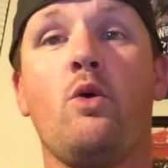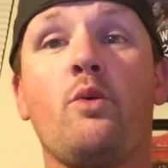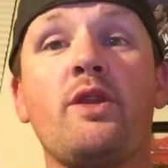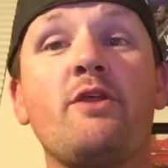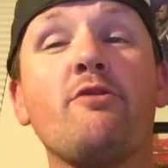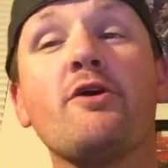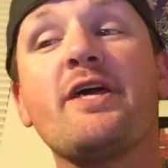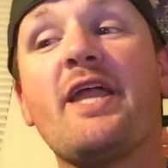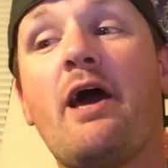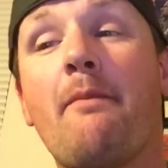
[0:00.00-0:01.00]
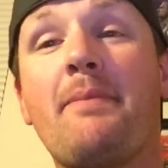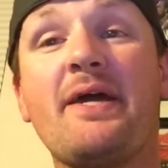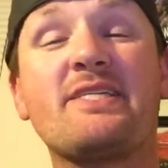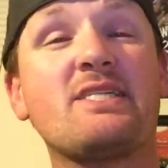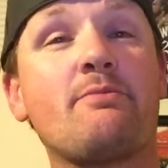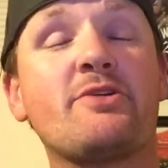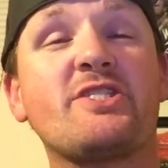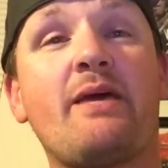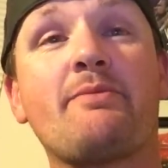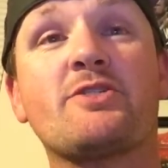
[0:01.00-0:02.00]
When you look at how big
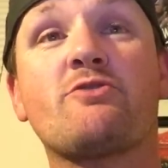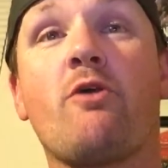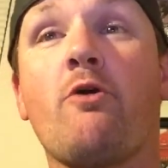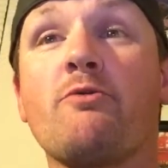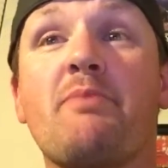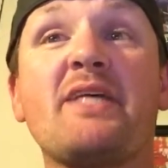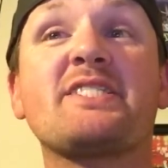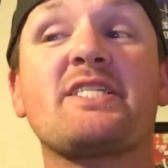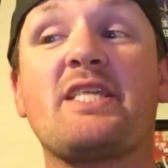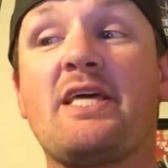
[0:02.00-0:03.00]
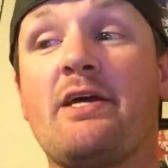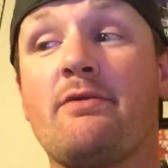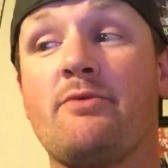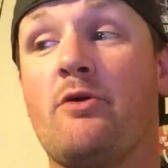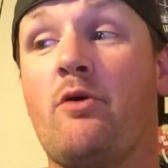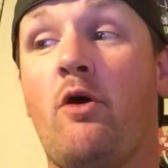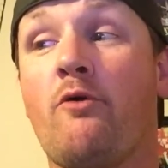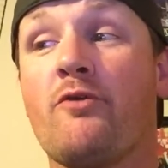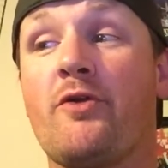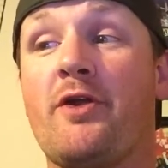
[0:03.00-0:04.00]
SummerSlam has grown, basically, you know,
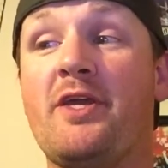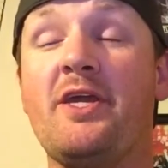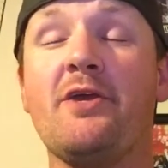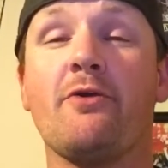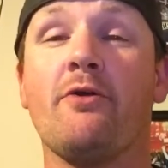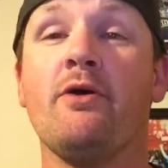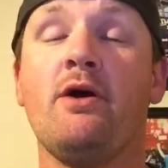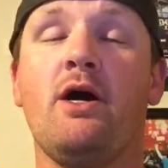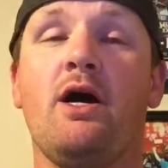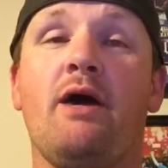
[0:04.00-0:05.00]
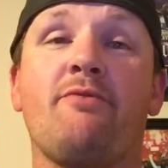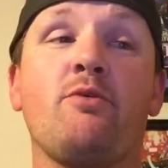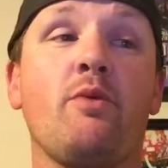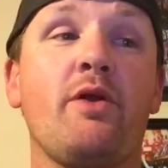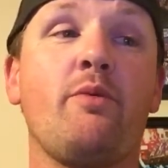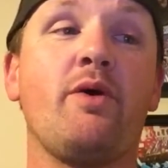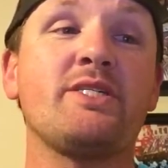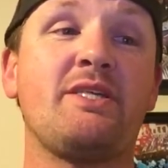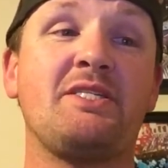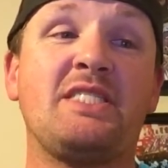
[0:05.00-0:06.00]
over a year, uh, from what it
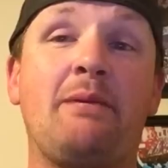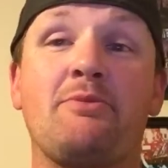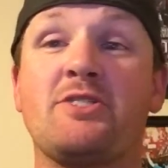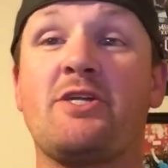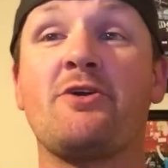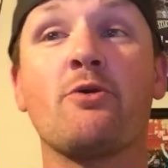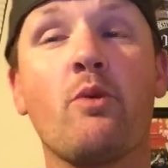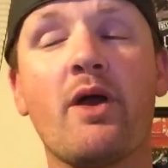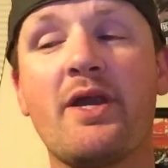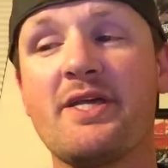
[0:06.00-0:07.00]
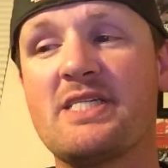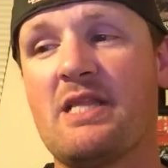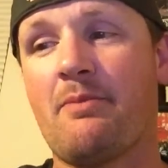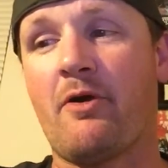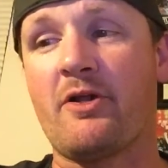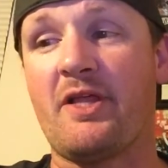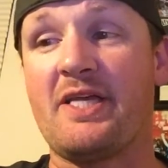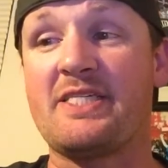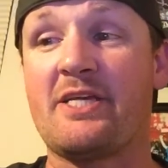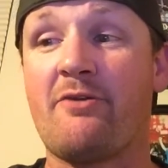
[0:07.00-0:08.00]
was at the Staples Center to what it is at the
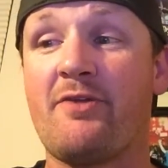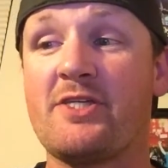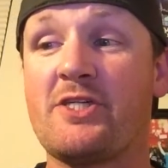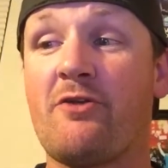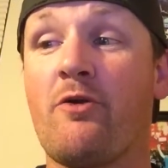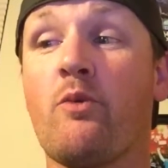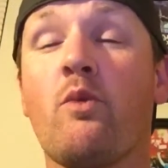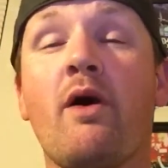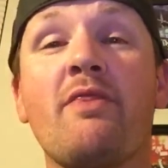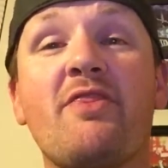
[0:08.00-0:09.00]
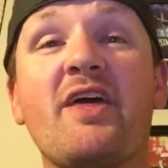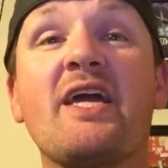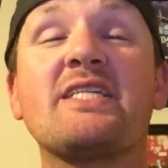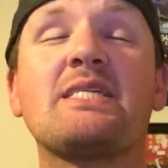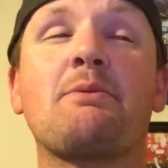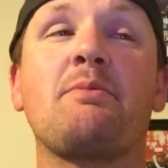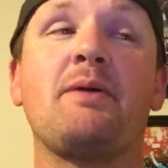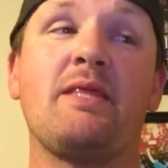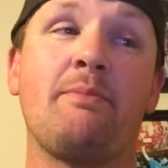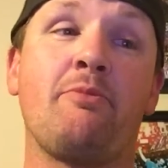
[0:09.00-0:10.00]
Barclays Center this year. The one thing in
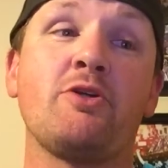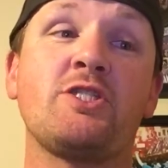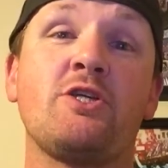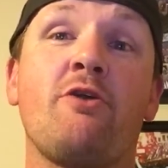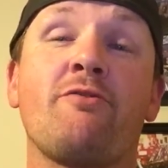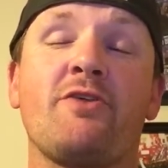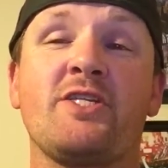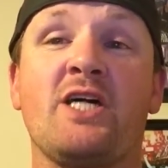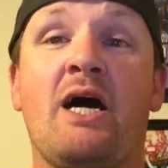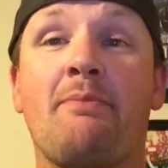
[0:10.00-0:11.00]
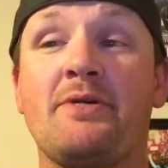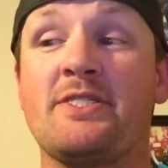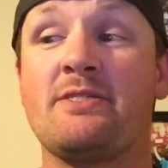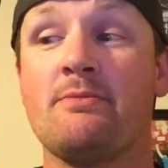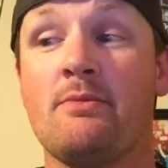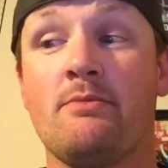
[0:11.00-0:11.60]
WWE that puts it over the top is